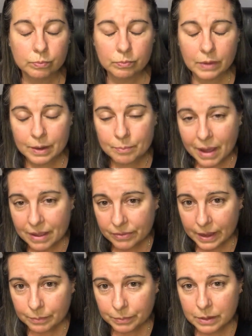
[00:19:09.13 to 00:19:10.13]
In my
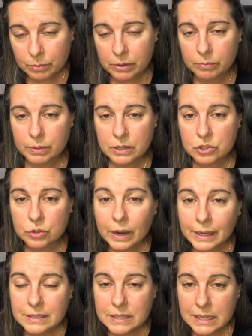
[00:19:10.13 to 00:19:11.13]
family, we've been
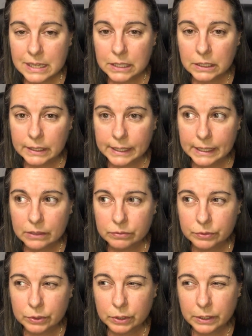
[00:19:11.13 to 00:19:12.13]
trying to eat clean
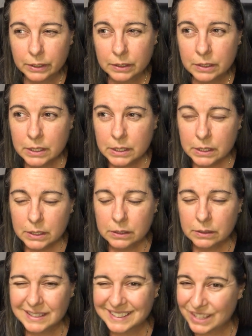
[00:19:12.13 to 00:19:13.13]
for
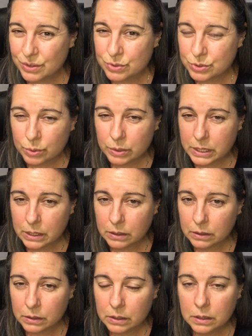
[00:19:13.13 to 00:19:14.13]
close to a
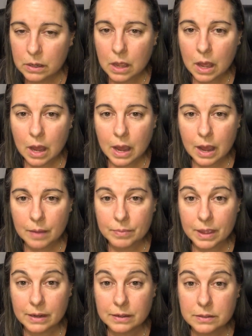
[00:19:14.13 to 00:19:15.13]
year,
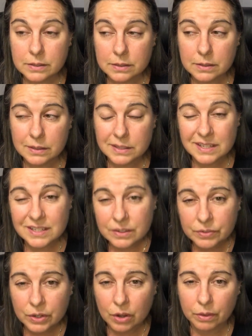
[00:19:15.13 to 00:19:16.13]
and it's a
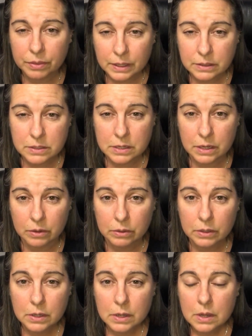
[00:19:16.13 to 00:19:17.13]
difficult thing to do.
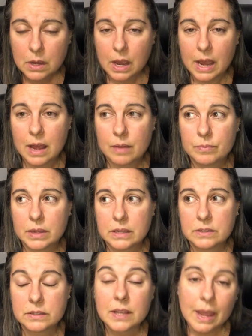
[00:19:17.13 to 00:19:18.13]

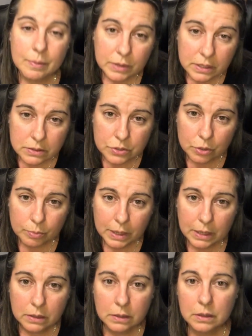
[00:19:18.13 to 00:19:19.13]
It's time
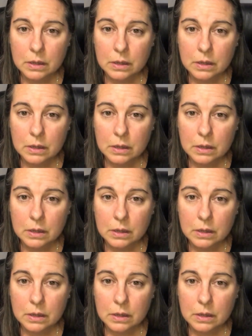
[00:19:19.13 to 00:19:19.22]
consuming.